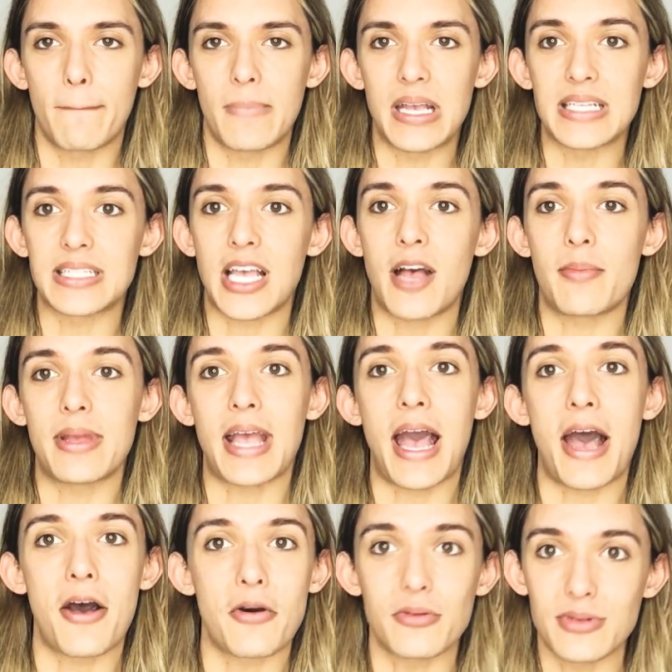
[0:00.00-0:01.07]
is coming
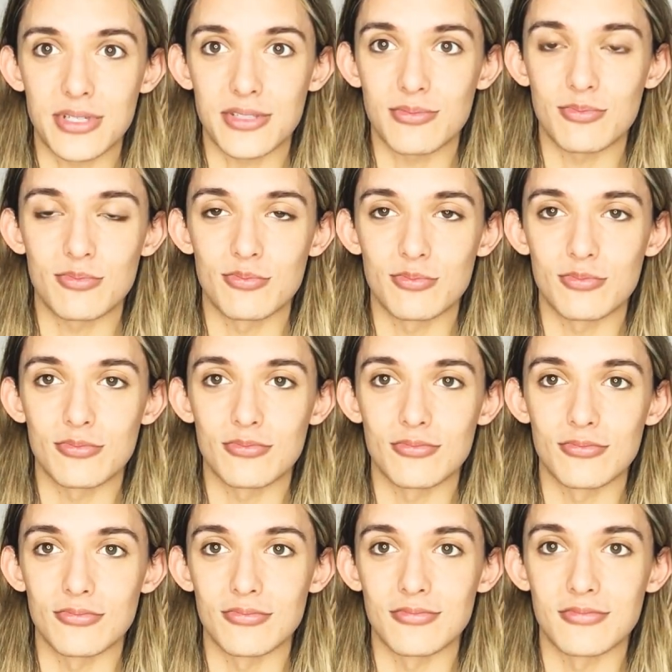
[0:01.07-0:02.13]
out.
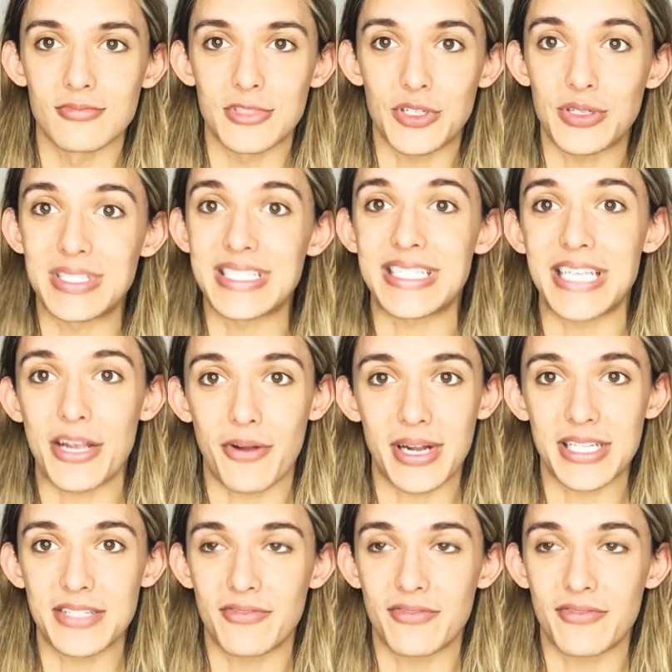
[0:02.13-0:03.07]
Certain secrets,